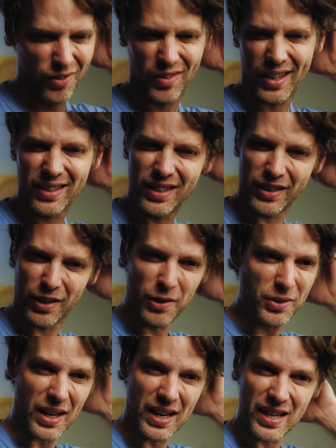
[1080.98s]
think that
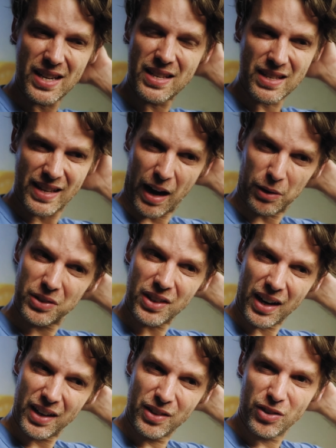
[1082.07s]
there's any
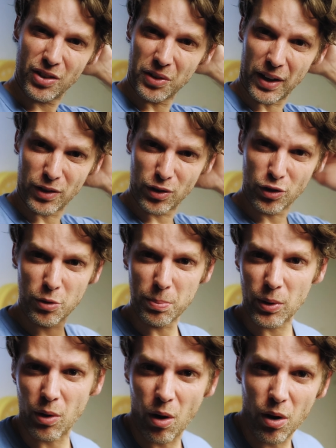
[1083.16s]
downsides to like
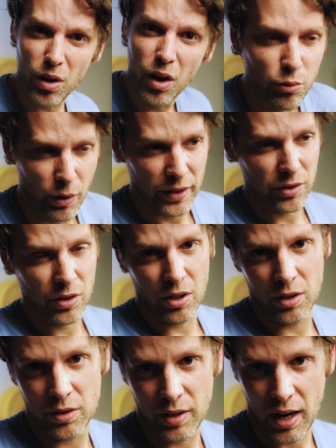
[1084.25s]
super long rest
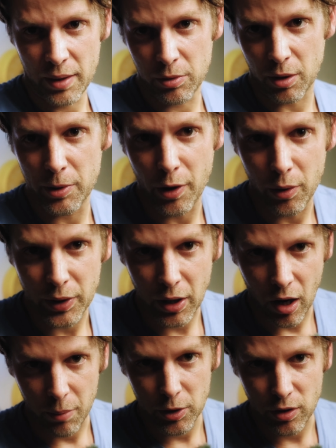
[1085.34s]
times. Let me know in the
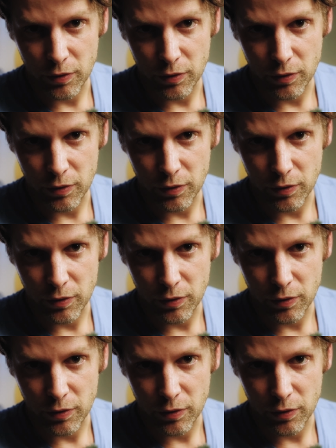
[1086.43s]
comments